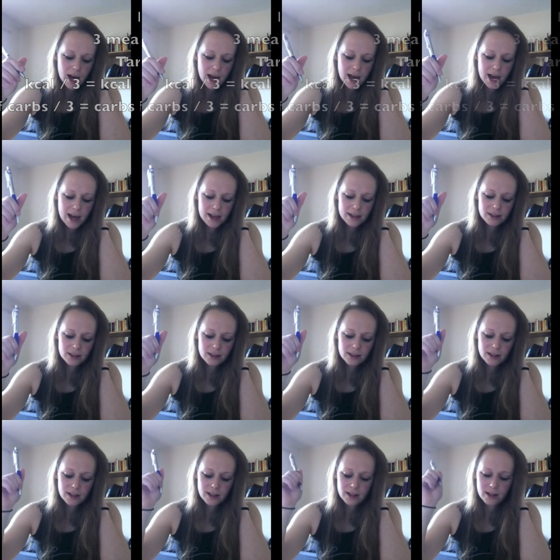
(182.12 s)
and
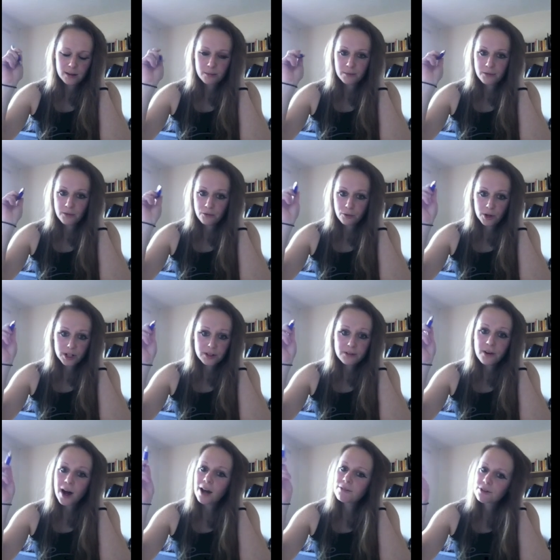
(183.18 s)
um,
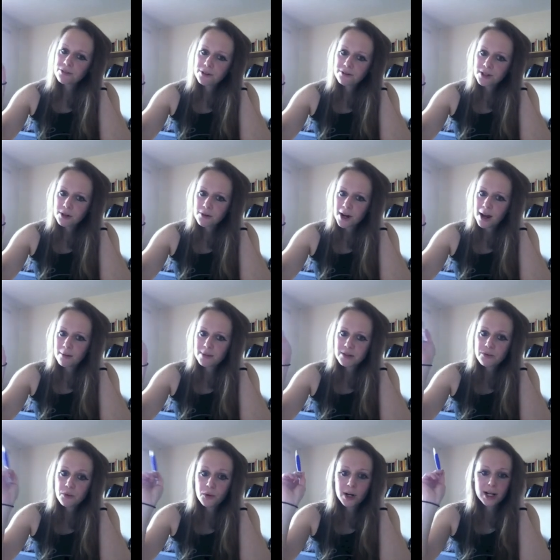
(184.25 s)
45 to 50 grams
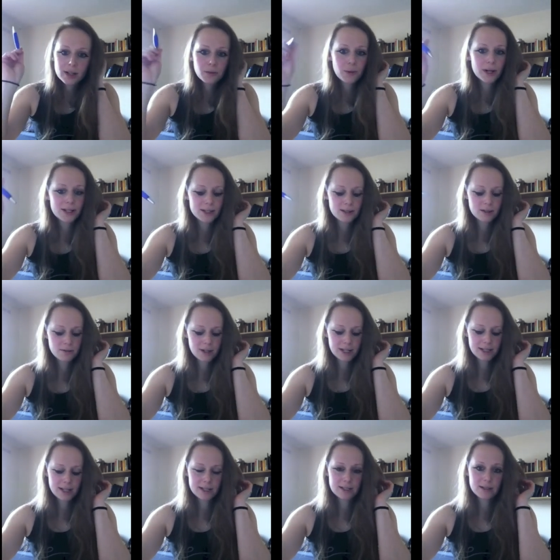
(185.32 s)
for advanced
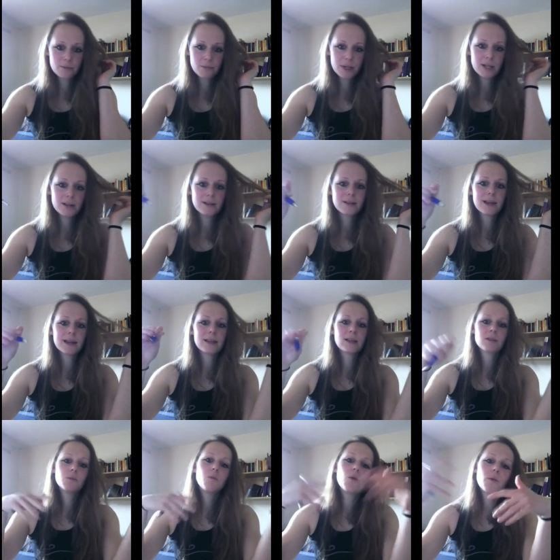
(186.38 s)
trainees because they
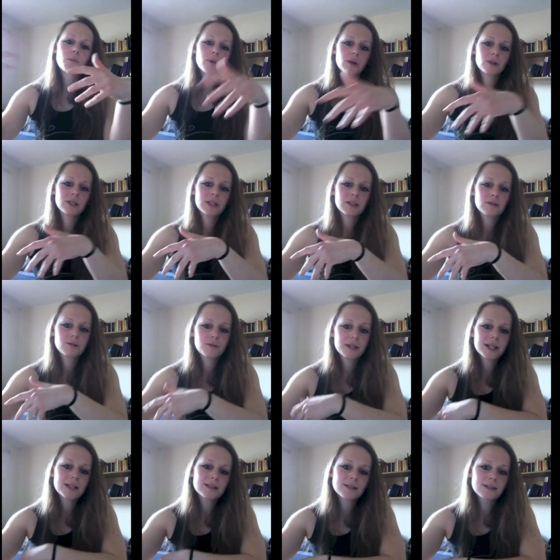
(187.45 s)
need more protein to
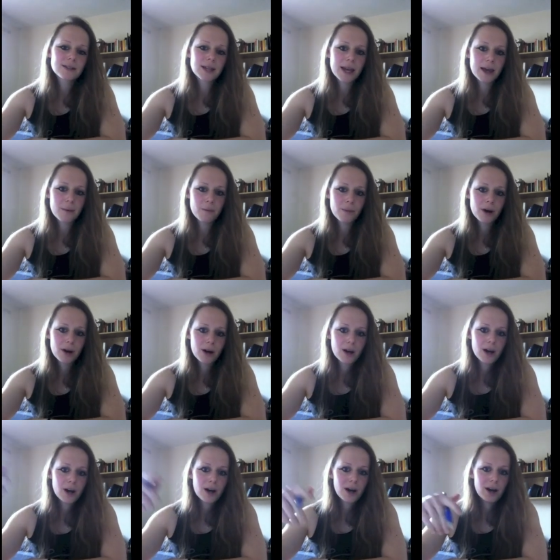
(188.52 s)
trigger the same
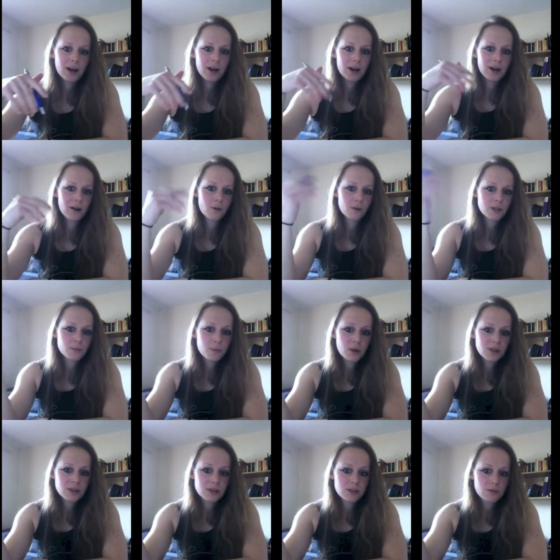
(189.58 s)
uh,
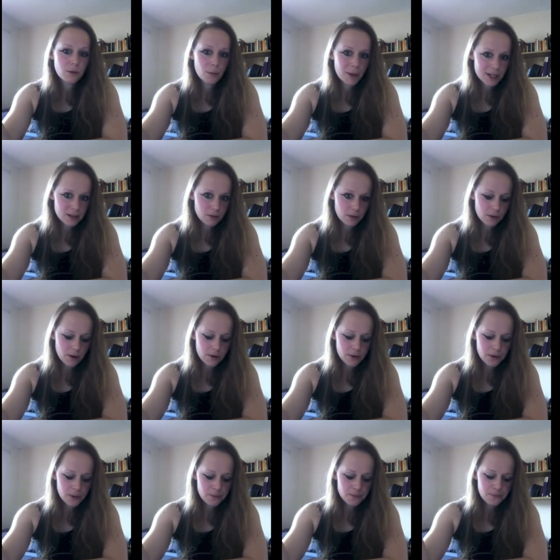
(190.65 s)
responses for muscle
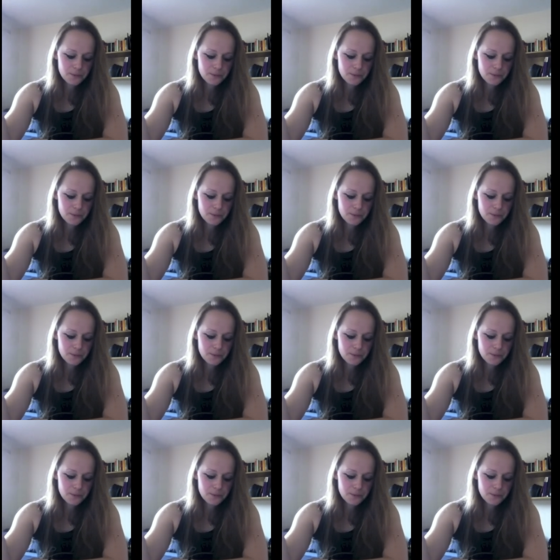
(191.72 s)
growth.